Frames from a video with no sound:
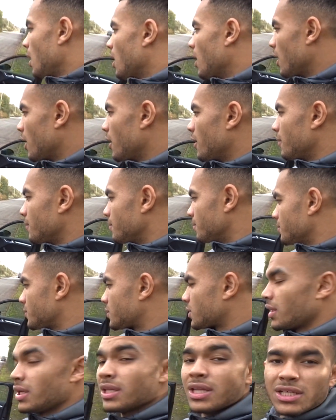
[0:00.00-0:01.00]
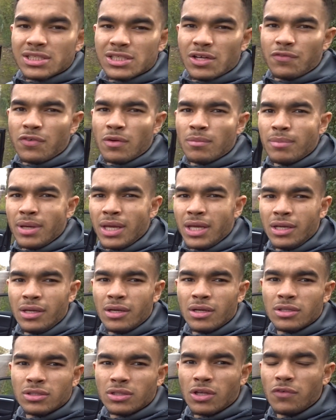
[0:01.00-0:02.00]
So yeah, that's it from me.
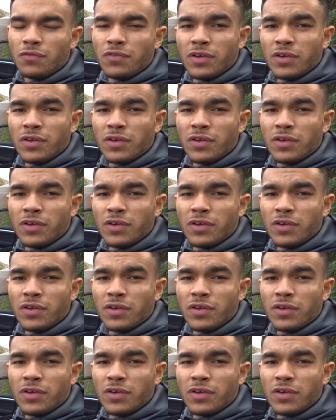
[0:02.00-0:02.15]
Don't